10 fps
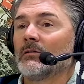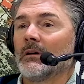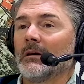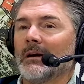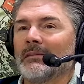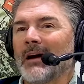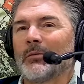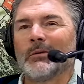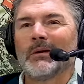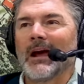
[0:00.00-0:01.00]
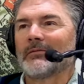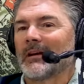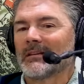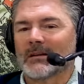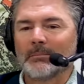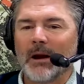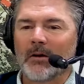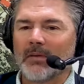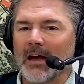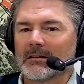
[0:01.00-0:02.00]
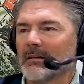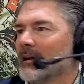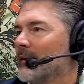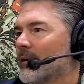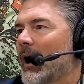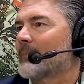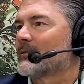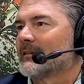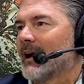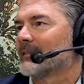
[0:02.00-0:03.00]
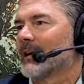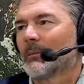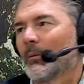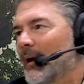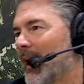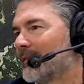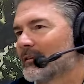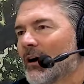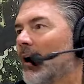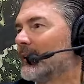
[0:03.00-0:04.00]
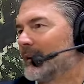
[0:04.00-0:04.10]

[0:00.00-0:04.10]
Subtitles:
And that we would have to, I guess, compare that to the other options out there, but we haven't gone